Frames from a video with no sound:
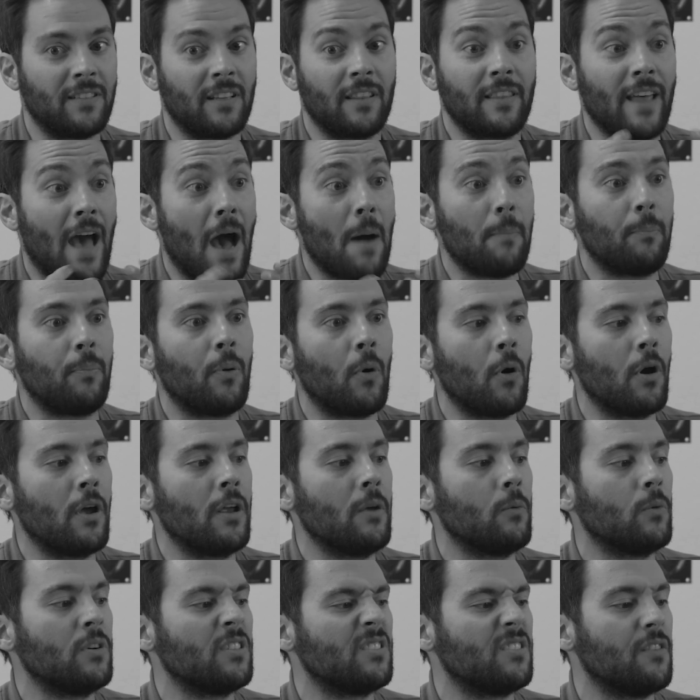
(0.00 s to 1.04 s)
At that
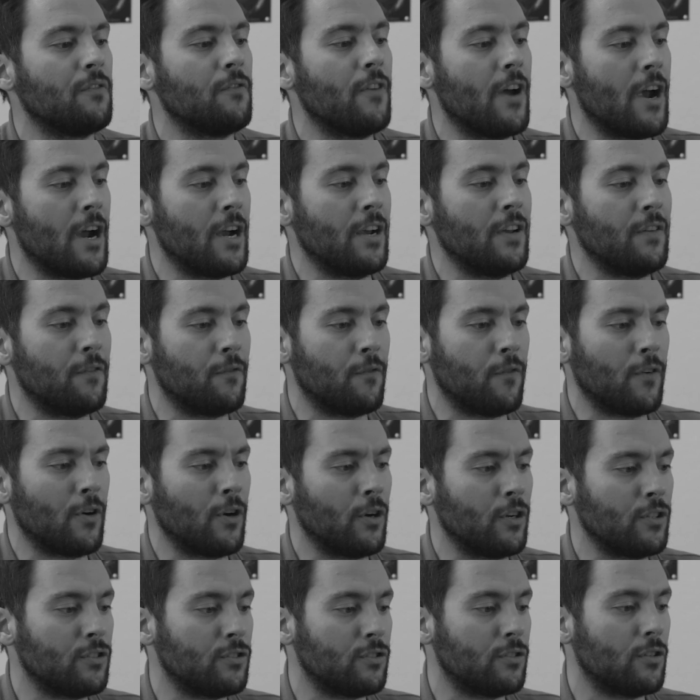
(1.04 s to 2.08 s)
point was the very
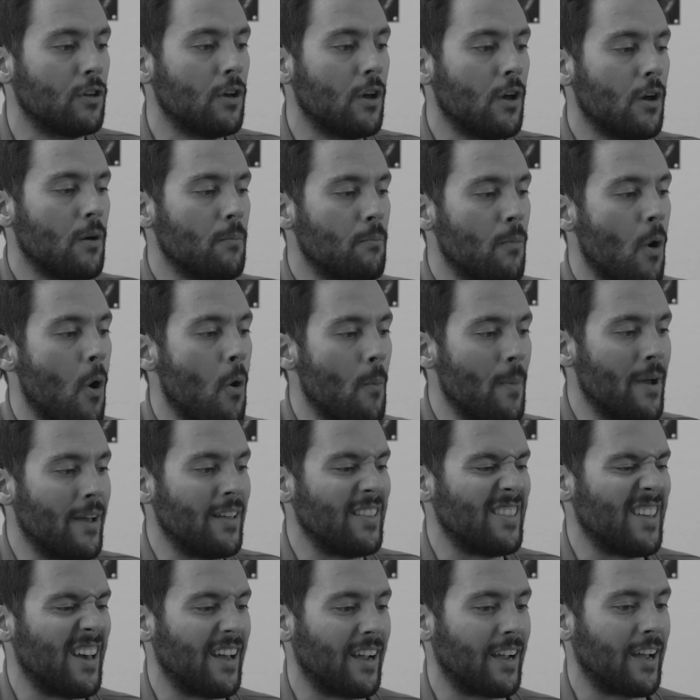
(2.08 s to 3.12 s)
first
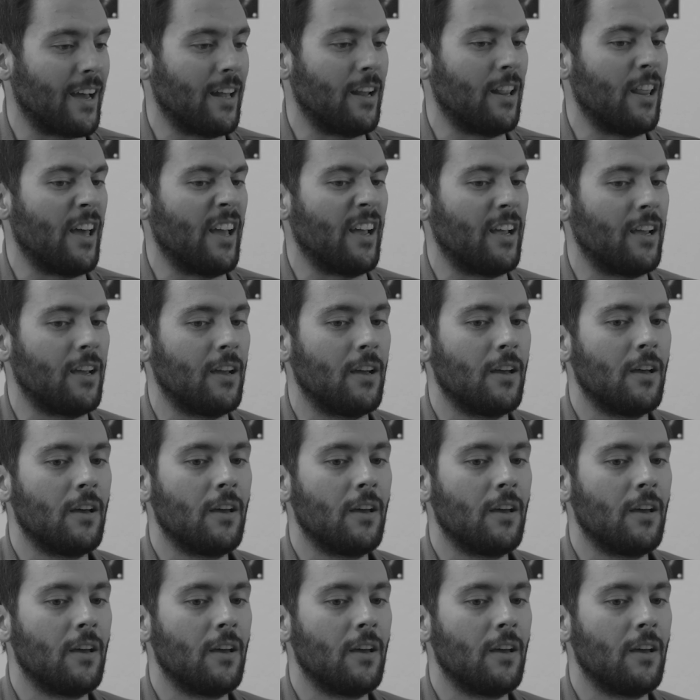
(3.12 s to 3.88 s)
moment that kind of like